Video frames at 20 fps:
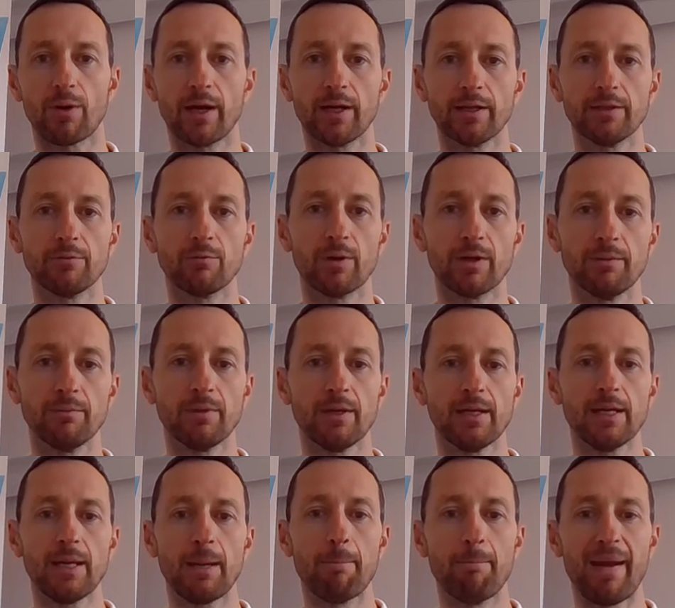right? When
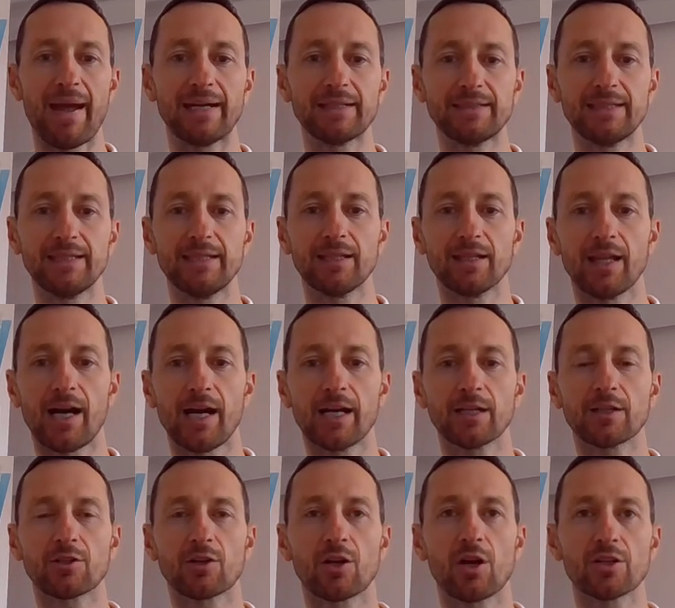MACD
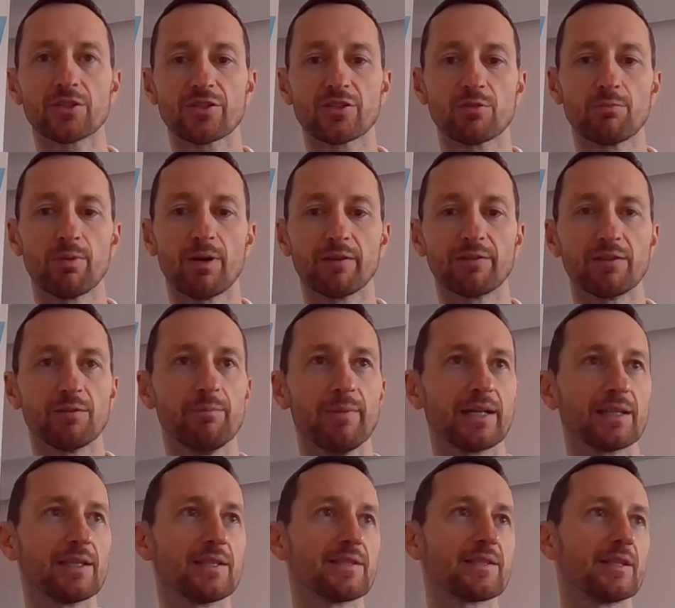line crosses above the
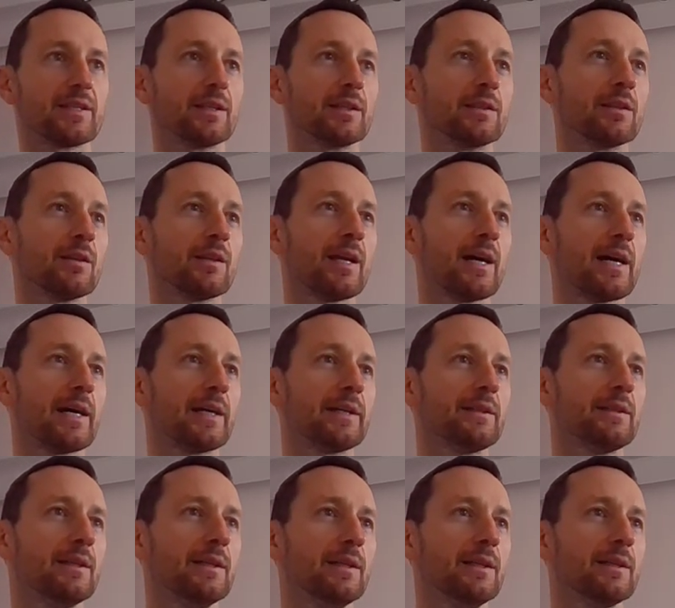MACD signal line,
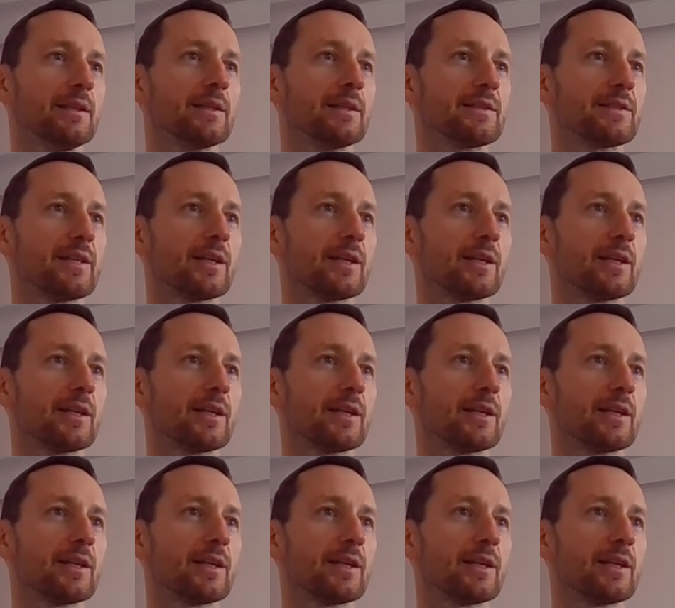let's